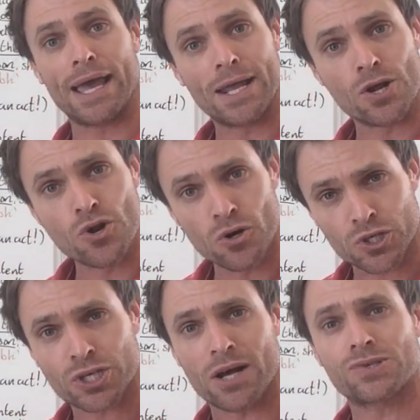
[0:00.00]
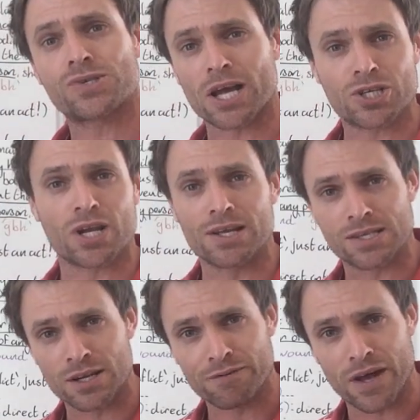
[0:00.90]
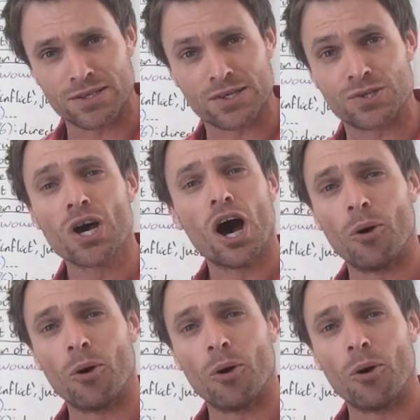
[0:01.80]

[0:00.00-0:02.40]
in a nutshell, Section 18 offences